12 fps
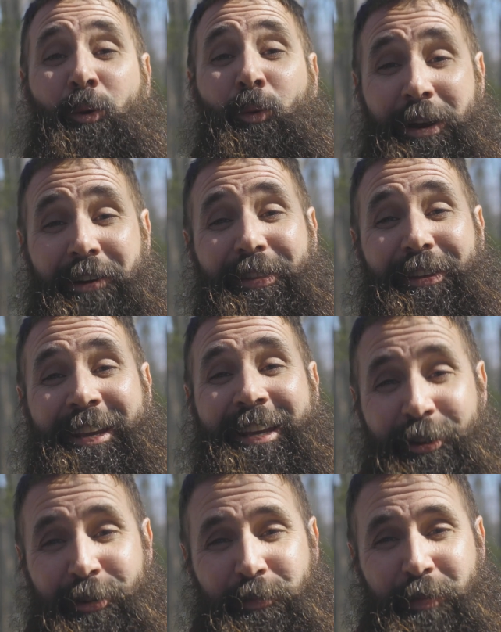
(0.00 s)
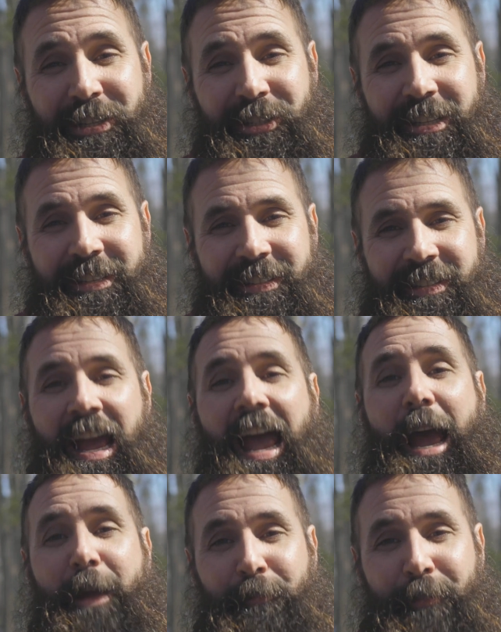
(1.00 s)
We're the gear specialists
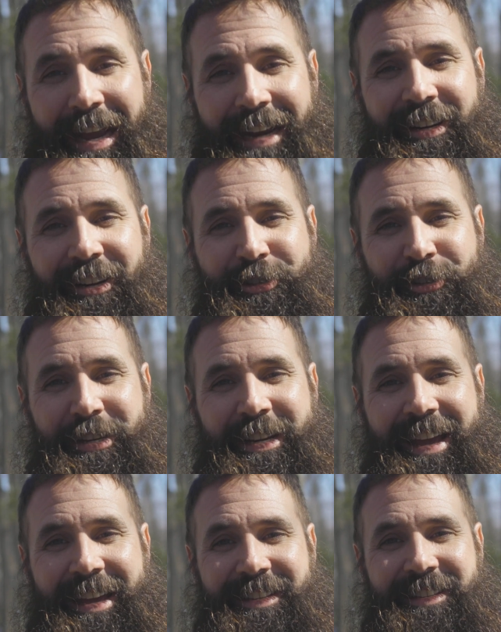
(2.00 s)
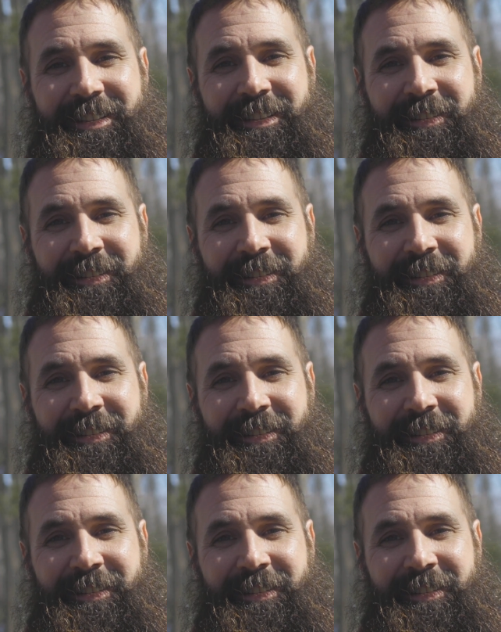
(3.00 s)
at Backcountry Edge.